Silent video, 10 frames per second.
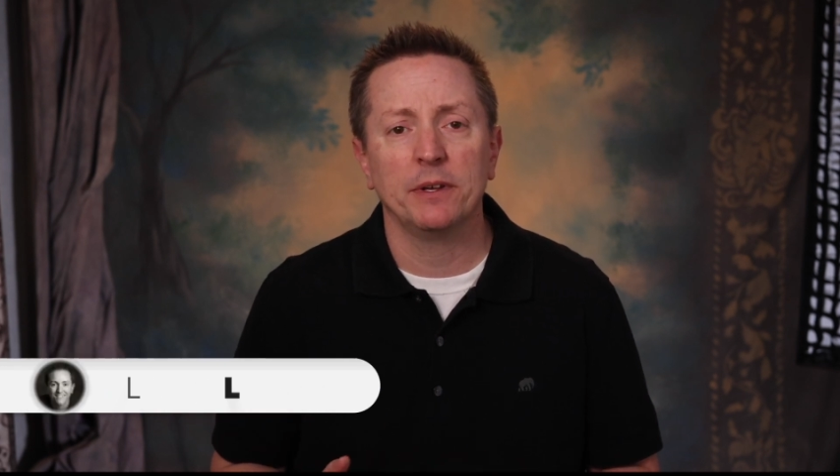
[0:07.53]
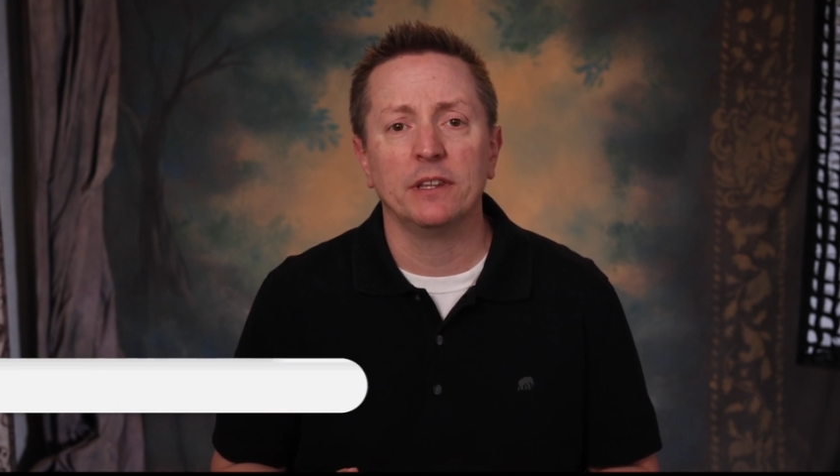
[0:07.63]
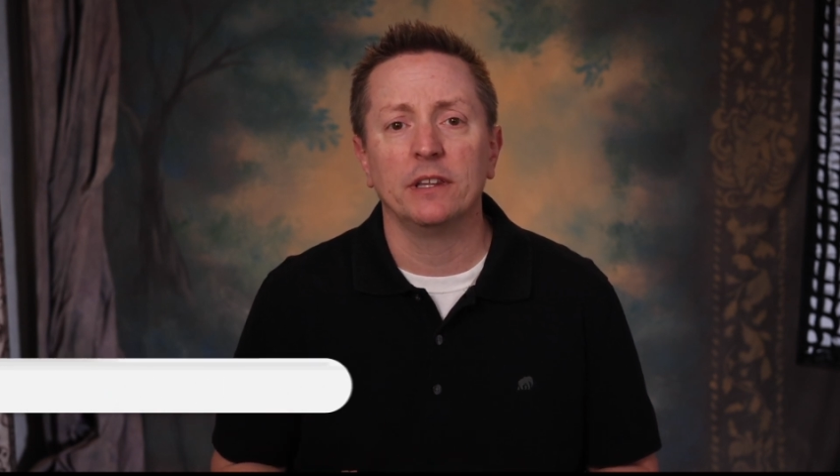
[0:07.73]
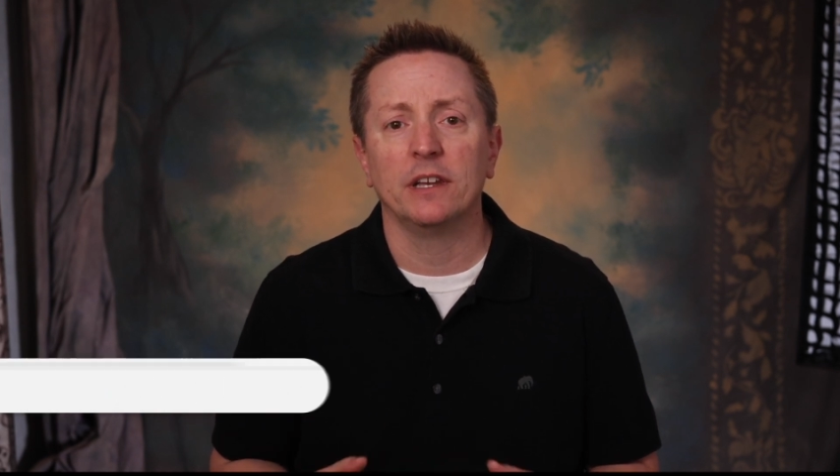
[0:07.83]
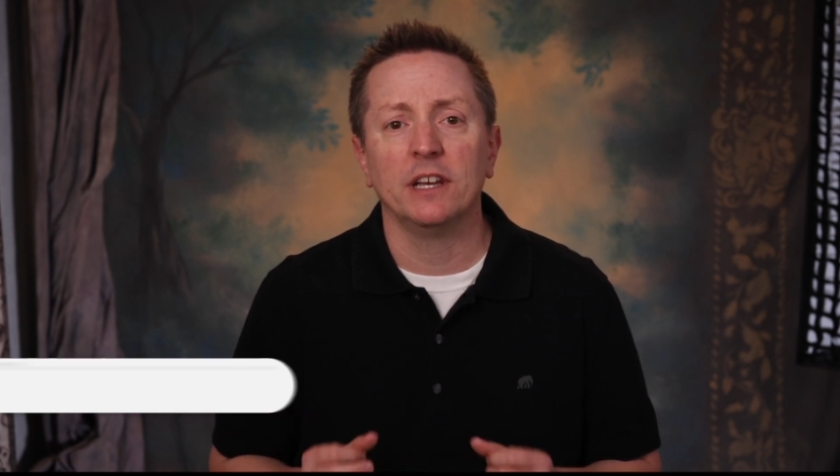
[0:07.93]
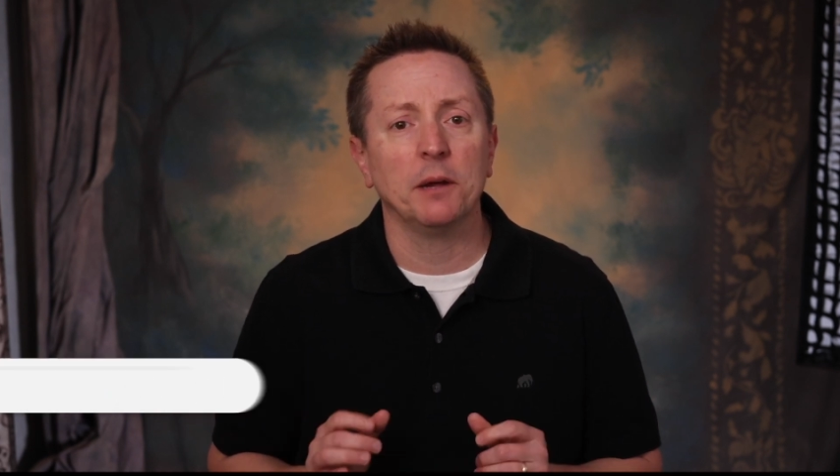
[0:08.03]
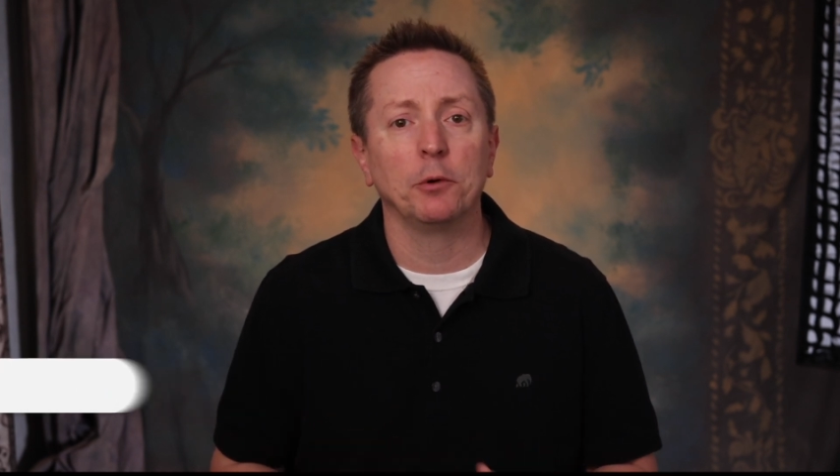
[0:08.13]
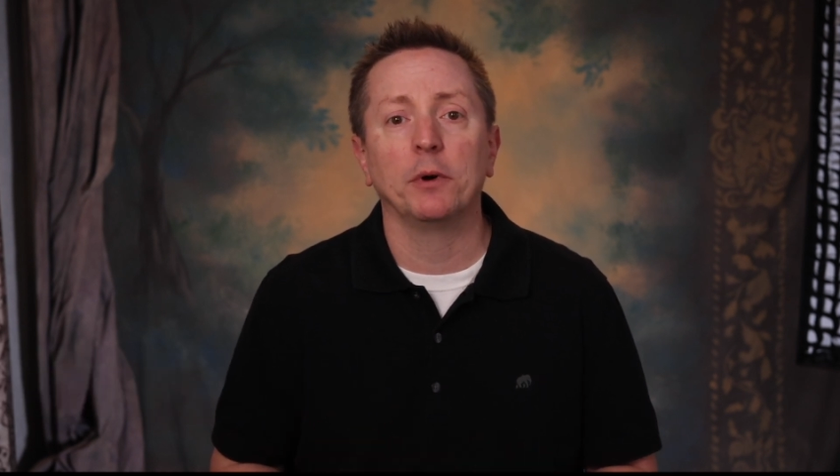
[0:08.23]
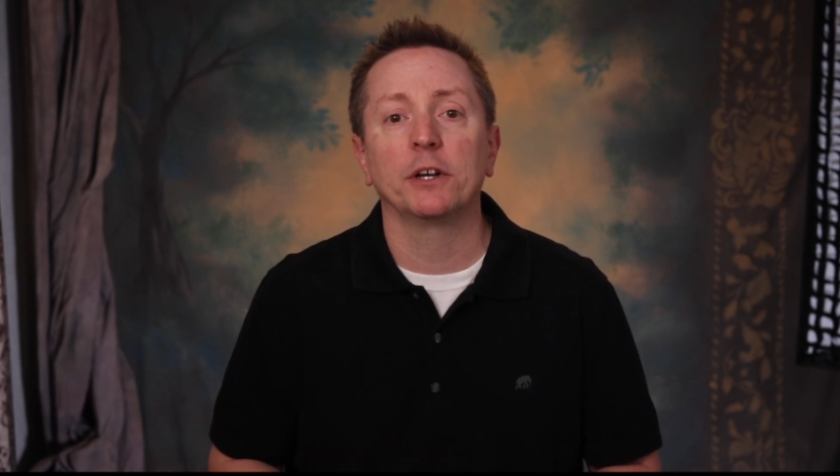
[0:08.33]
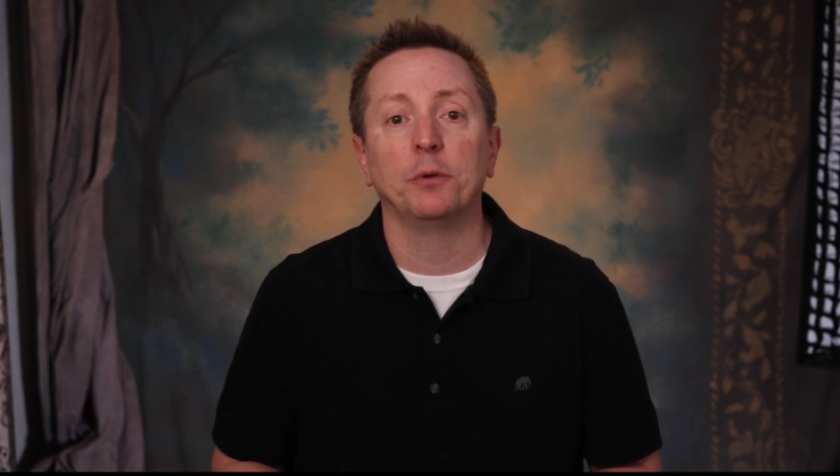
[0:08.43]
and the
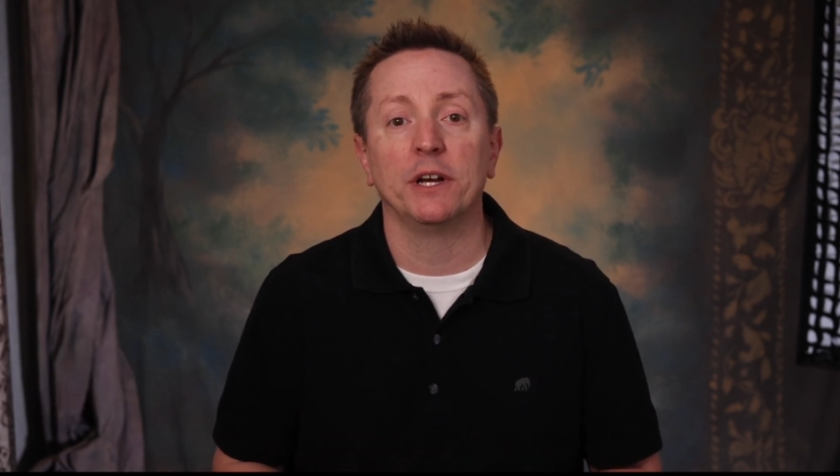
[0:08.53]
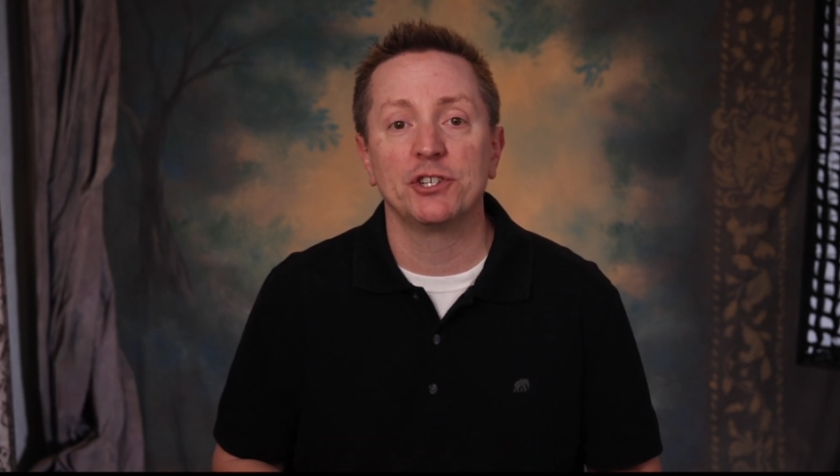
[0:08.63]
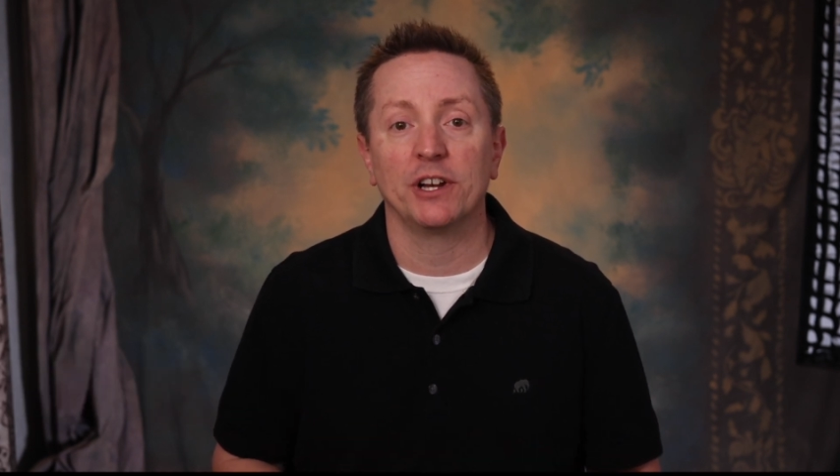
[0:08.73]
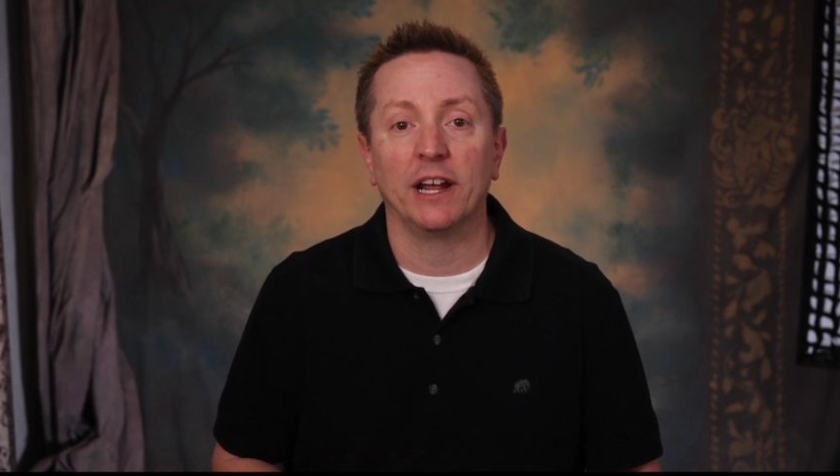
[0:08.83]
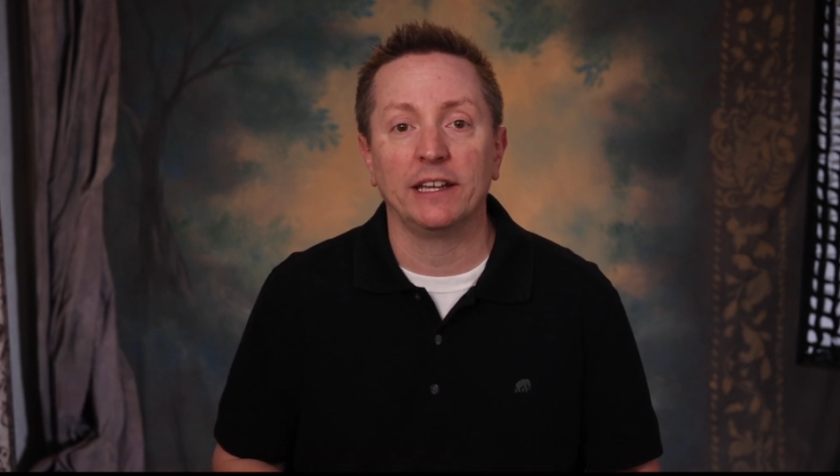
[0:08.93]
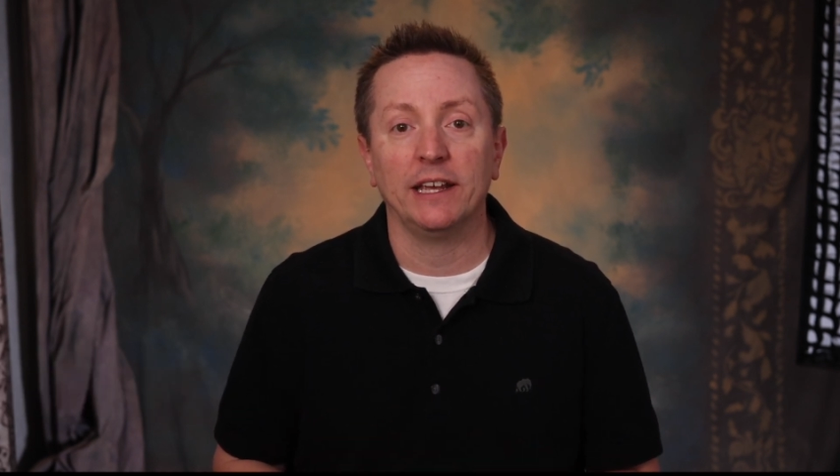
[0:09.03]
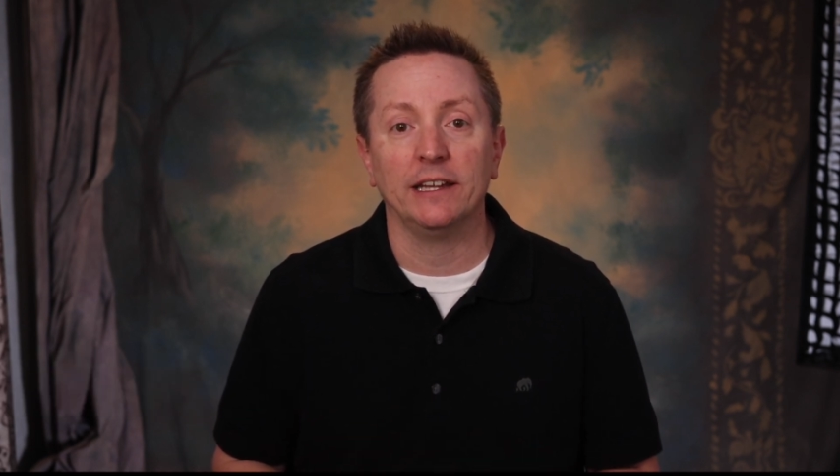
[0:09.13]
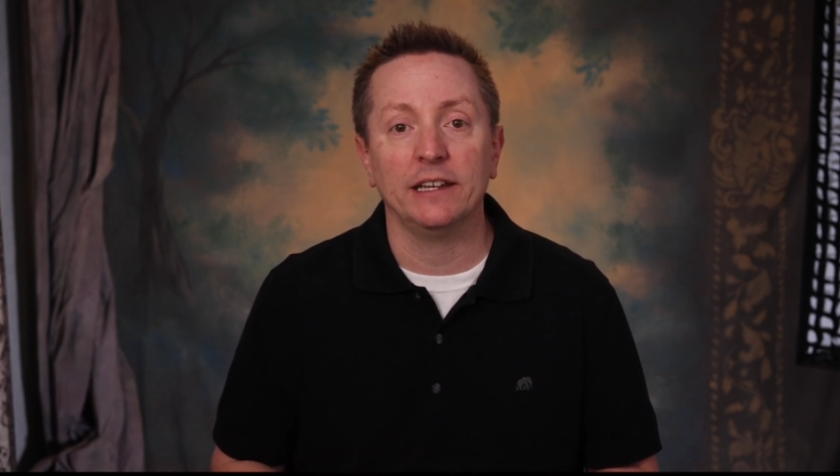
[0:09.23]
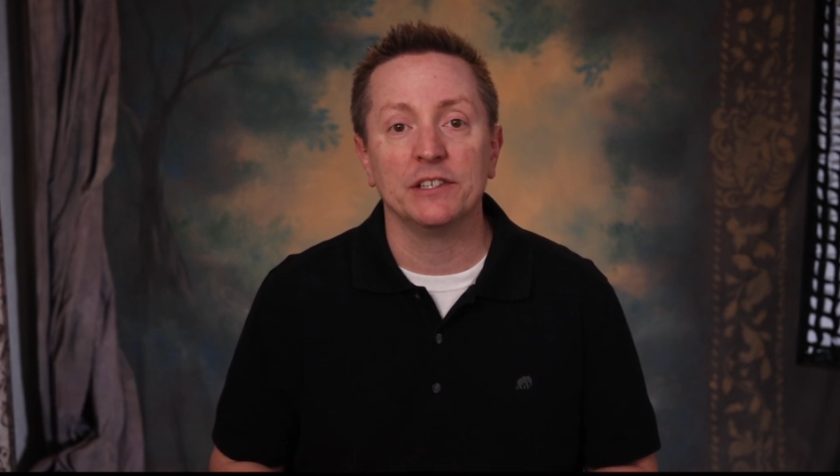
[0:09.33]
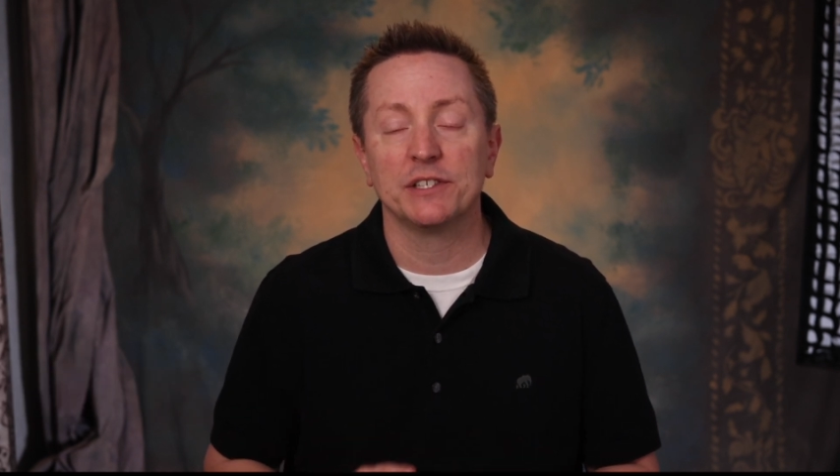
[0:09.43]
number one question I get is